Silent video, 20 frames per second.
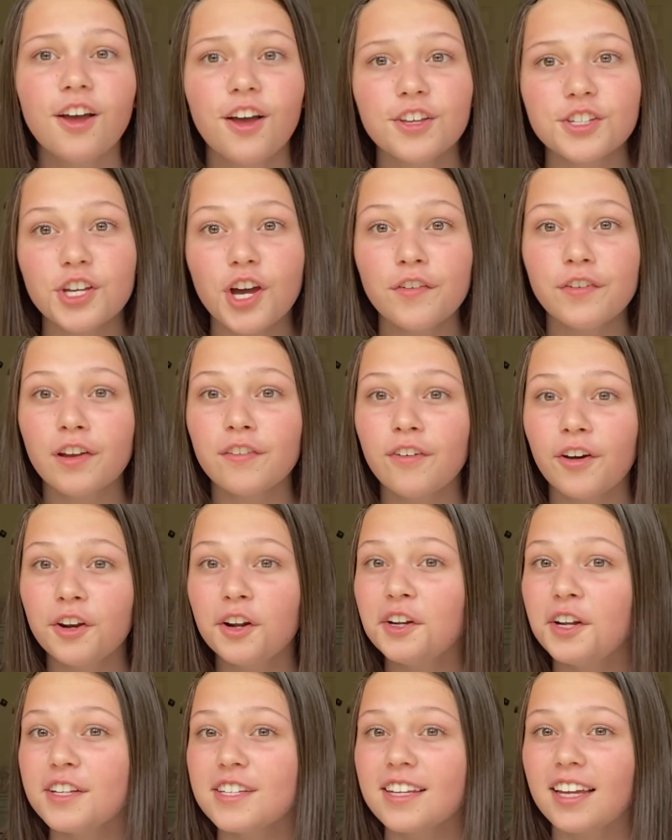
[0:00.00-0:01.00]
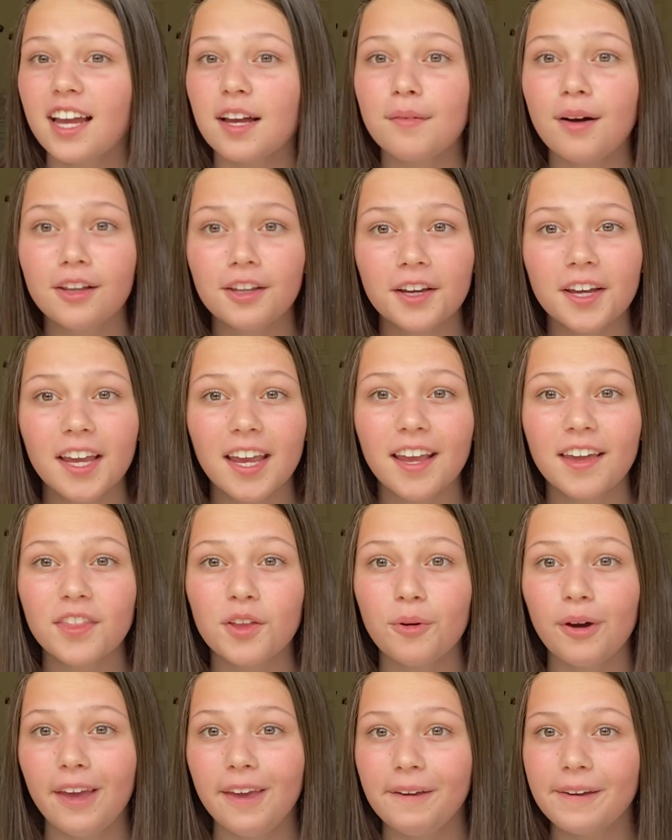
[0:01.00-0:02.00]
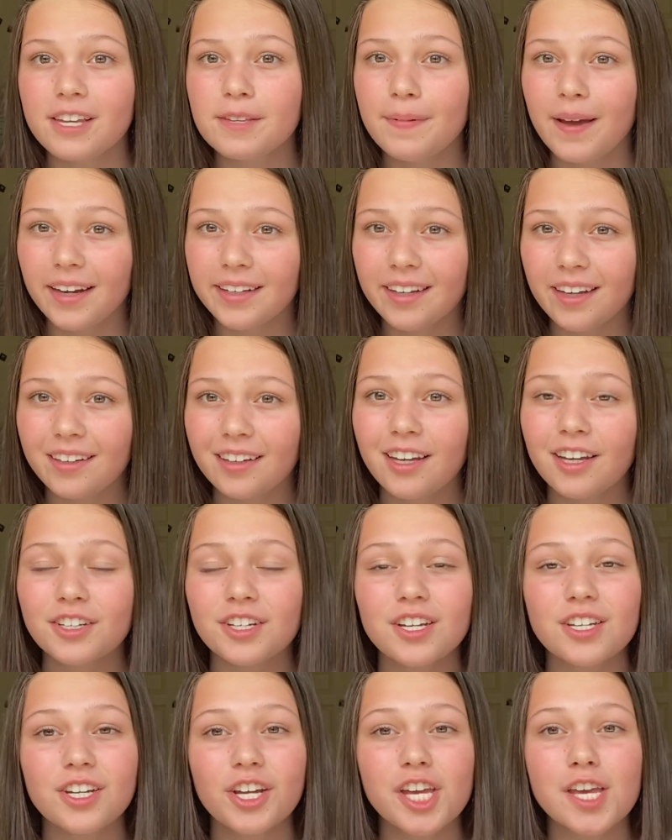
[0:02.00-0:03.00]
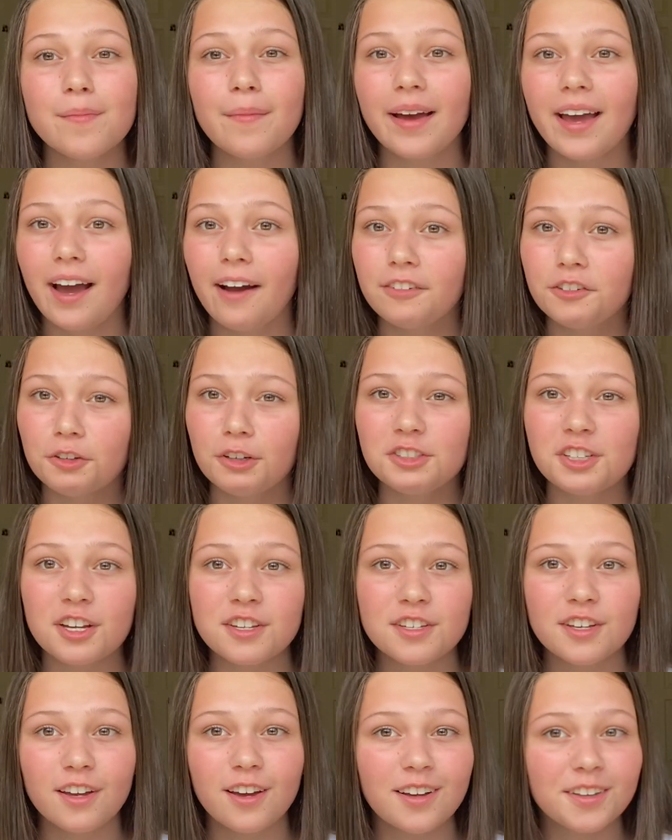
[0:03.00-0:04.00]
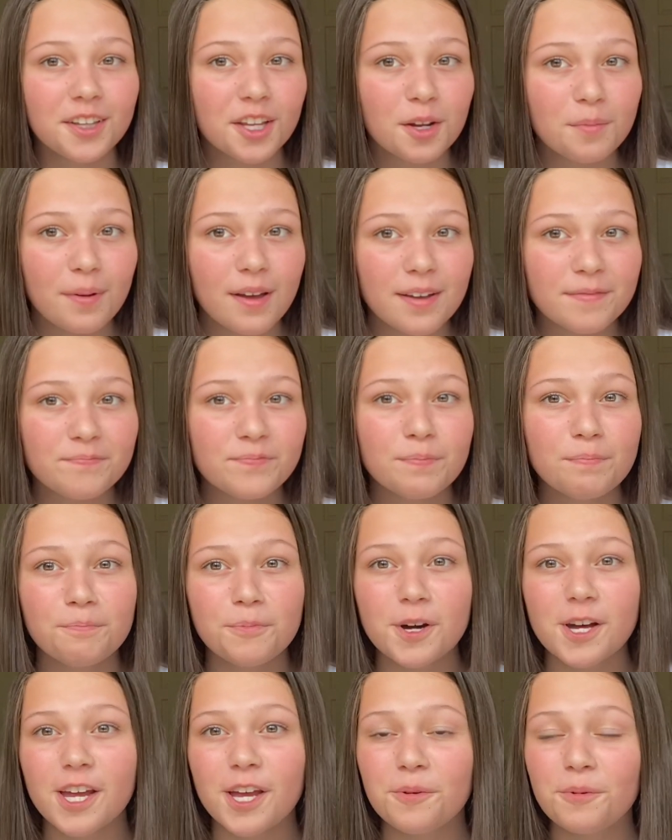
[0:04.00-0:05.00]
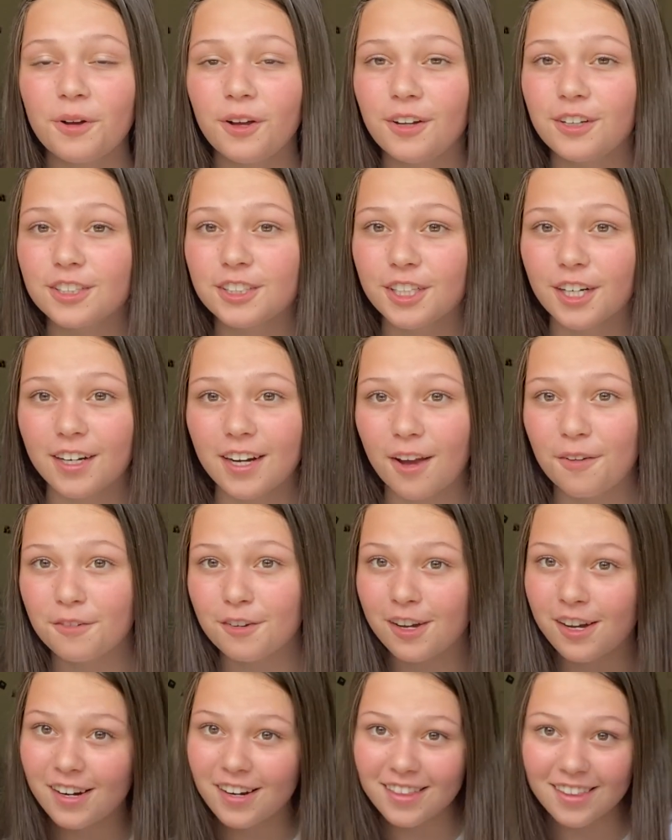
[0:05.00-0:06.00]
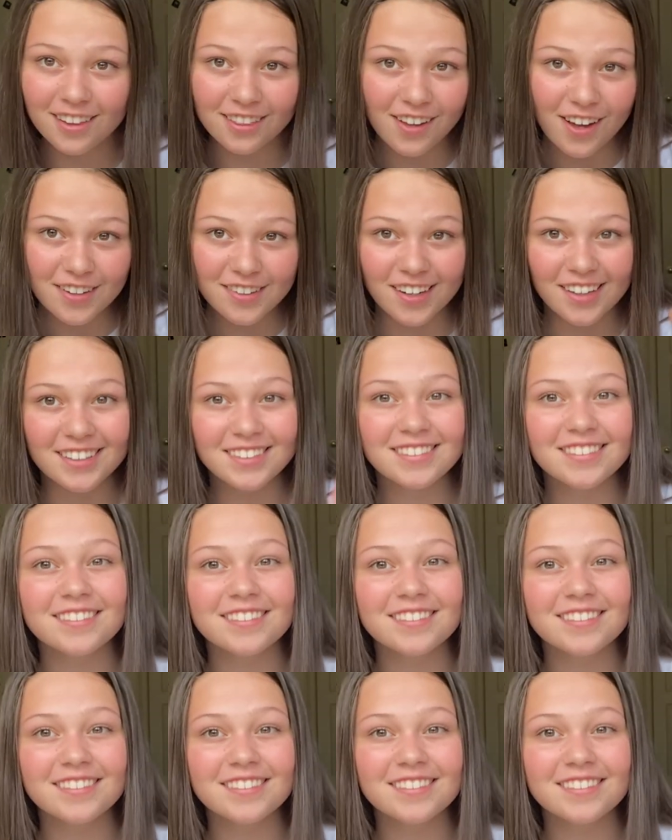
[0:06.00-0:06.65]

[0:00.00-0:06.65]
So if your photo doesn't come out looking the way you expected, just know you might have to adjust it a little bit, but it will turn out good in the long run.